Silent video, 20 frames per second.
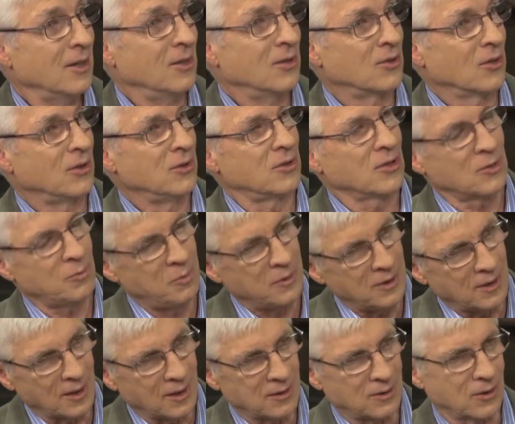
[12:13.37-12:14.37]
So he just
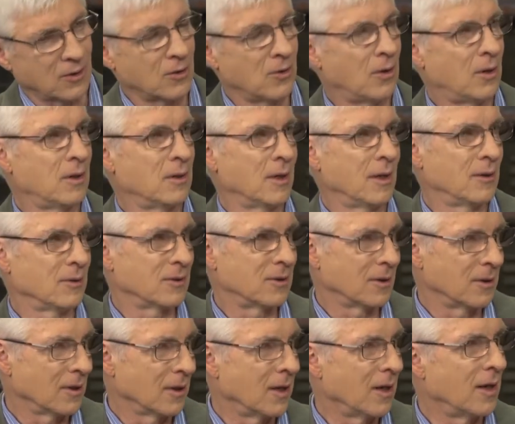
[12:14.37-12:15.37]
began to call out to
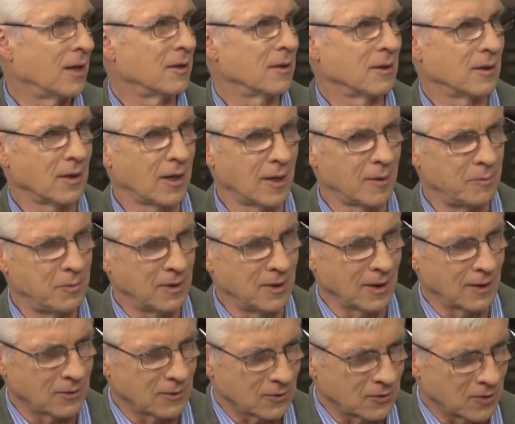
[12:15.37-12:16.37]
God, and God
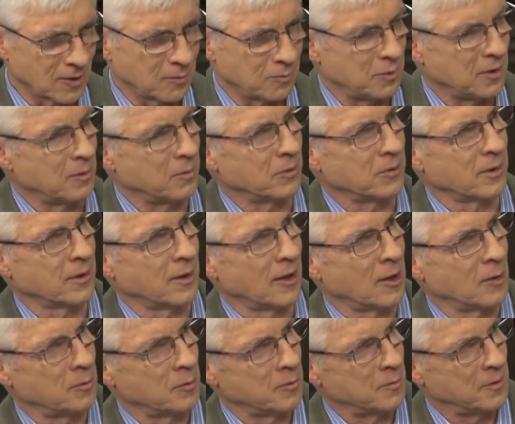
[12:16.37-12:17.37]
began to send people to
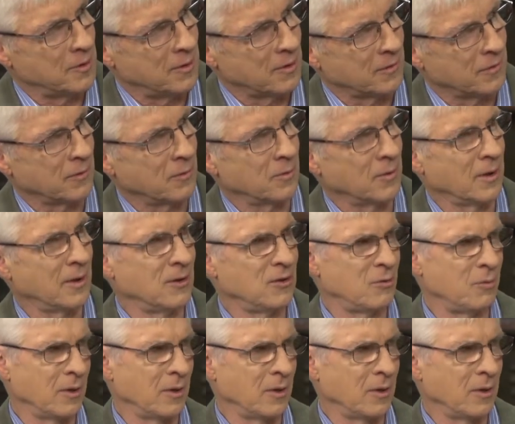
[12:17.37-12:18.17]
help him in different ways.